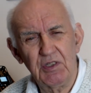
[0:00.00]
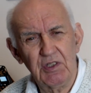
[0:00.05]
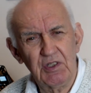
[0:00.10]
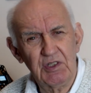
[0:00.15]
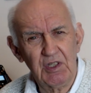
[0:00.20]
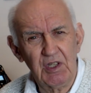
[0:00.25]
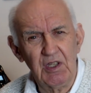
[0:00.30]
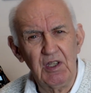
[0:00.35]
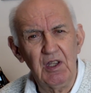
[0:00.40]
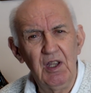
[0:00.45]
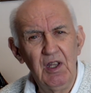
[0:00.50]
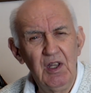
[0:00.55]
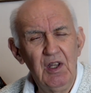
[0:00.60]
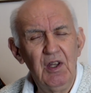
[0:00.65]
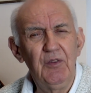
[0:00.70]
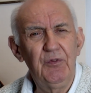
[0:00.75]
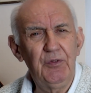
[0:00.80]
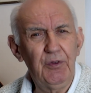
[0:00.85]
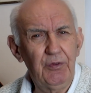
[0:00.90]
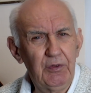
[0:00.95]
to see
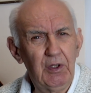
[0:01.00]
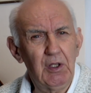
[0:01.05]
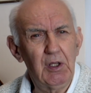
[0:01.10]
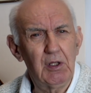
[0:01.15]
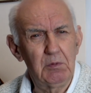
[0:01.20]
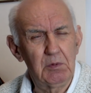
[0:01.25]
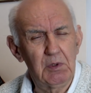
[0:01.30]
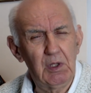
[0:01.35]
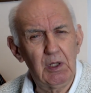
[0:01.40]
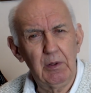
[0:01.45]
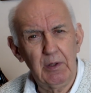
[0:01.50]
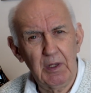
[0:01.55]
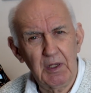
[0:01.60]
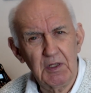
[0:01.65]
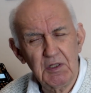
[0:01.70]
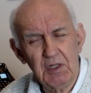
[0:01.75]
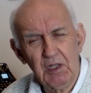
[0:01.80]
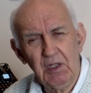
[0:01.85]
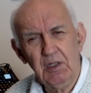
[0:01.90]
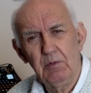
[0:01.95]
50 ohm
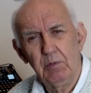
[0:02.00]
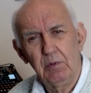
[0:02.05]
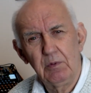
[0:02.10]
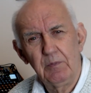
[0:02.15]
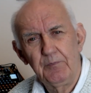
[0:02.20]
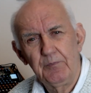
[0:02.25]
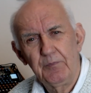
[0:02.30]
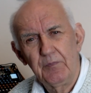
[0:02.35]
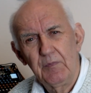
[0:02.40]
coax cable.